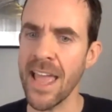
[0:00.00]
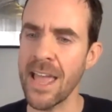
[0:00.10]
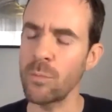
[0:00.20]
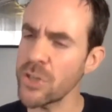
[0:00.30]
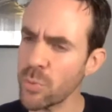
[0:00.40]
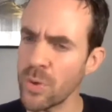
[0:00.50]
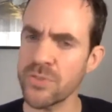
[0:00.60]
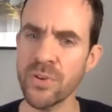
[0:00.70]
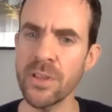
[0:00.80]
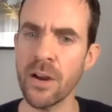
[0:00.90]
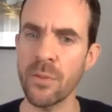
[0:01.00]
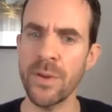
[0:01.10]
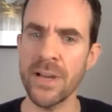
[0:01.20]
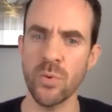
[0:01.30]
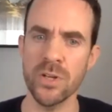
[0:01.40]
and which ones really are the
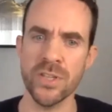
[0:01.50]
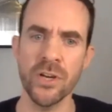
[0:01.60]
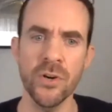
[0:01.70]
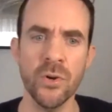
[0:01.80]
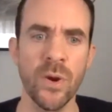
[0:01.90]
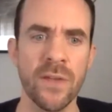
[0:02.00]
best ones to cook with.